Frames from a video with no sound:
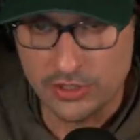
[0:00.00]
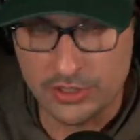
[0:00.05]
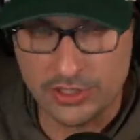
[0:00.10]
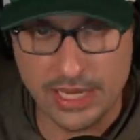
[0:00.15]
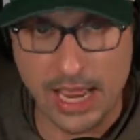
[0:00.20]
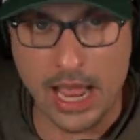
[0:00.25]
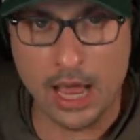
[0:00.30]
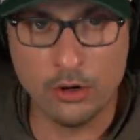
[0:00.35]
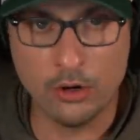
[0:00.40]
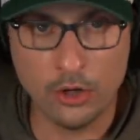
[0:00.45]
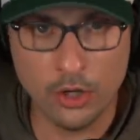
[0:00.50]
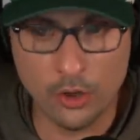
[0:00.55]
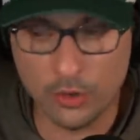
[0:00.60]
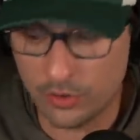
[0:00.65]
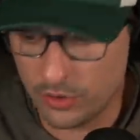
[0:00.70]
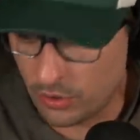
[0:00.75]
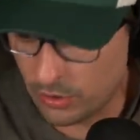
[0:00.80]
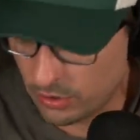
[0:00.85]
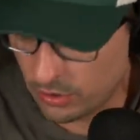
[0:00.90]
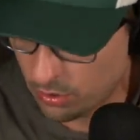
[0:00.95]

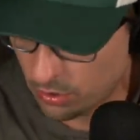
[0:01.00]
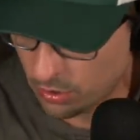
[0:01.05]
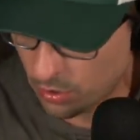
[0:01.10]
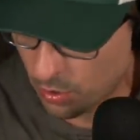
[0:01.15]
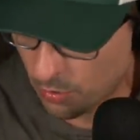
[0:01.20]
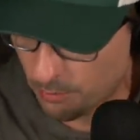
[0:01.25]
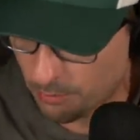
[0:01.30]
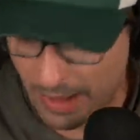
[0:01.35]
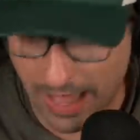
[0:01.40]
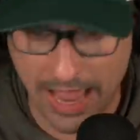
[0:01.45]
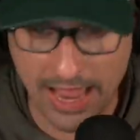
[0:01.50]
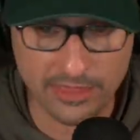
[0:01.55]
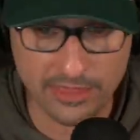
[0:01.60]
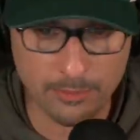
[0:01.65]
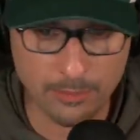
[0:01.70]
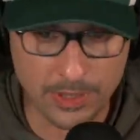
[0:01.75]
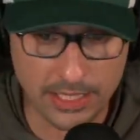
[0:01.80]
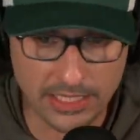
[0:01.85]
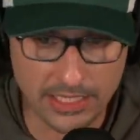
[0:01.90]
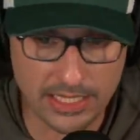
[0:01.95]
download or, or, go buy the
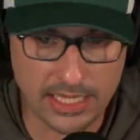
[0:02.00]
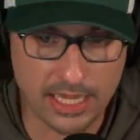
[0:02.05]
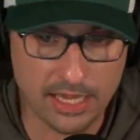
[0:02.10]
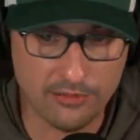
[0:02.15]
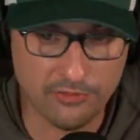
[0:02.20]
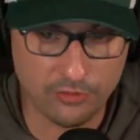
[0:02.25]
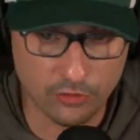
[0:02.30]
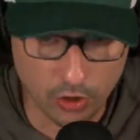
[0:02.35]
PDF,